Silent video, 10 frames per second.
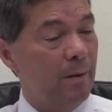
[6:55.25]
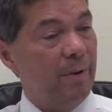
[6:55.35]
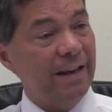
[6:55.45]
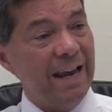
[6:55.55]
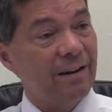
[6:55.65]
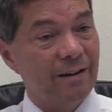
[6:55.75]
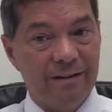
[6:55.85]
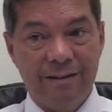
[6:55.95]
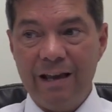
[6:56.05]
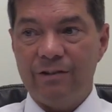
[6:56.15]
But again,
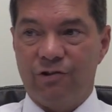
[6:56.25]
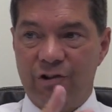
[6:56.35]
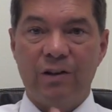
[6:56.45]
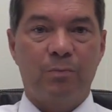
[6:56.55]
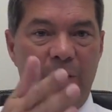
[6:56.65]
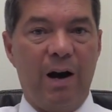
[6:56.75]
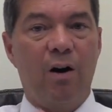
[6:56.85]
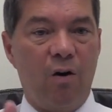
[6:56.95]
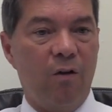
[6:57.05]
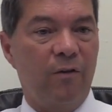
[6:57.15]
that's just
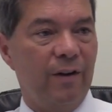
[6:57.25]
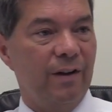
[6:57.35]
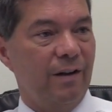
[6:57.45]
part of